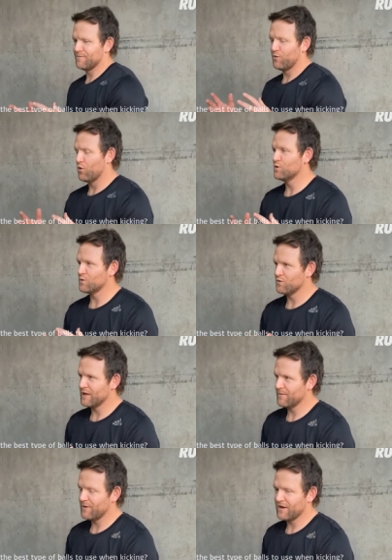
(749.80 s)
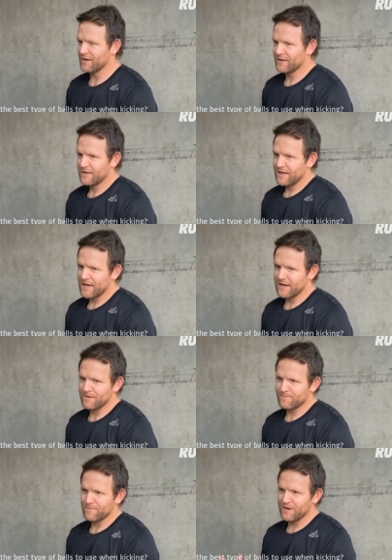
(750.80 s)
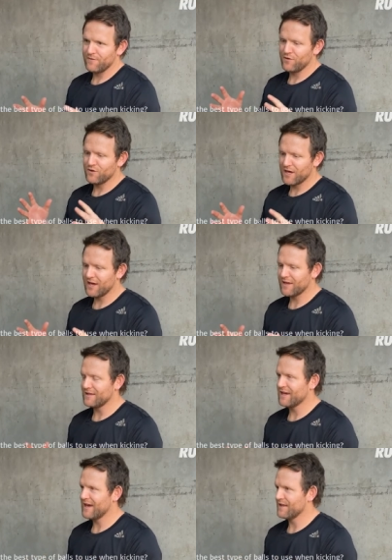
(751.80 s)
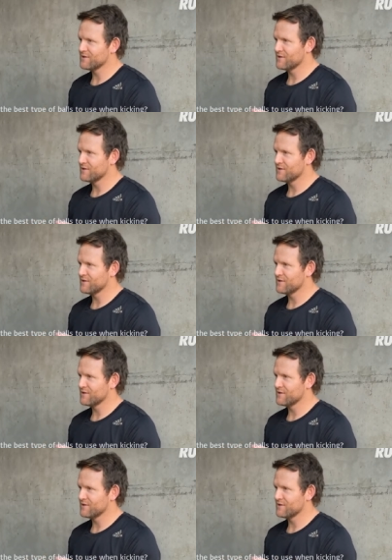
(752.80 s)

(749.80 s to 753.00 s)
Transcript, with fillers: balls will get better. Um, if you can get your hands